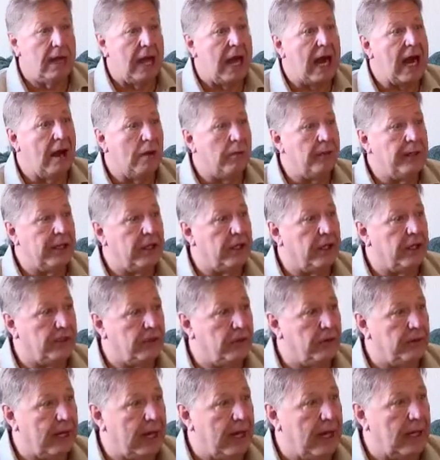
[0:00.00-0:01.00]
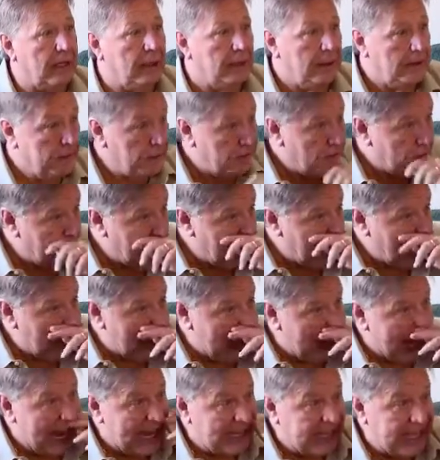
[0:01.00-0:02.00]
How are we going to do that?
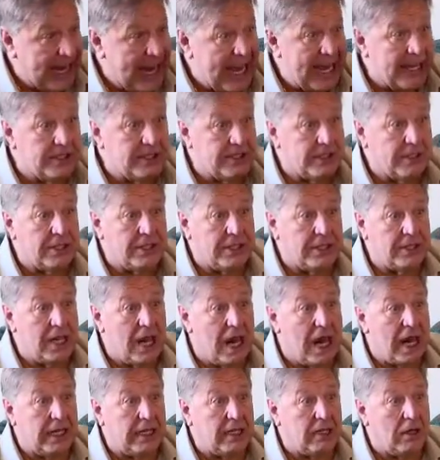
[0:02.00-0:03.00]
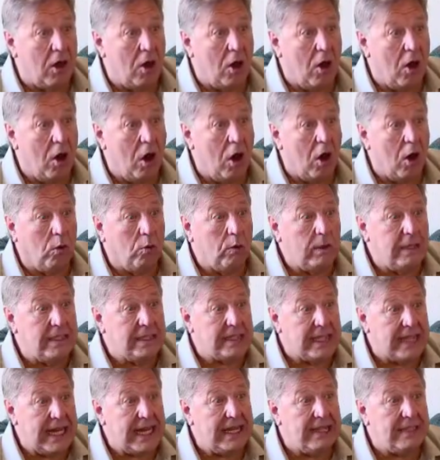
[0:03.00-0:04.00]
And the answer is not
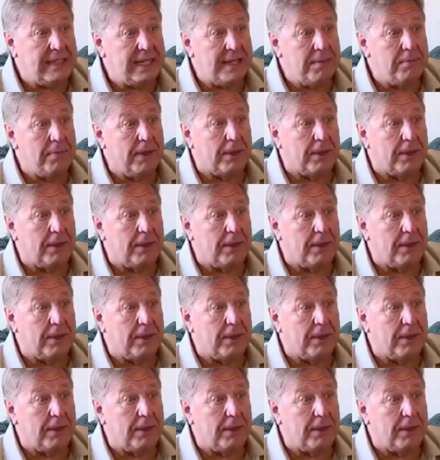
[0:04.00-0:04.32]
always easy,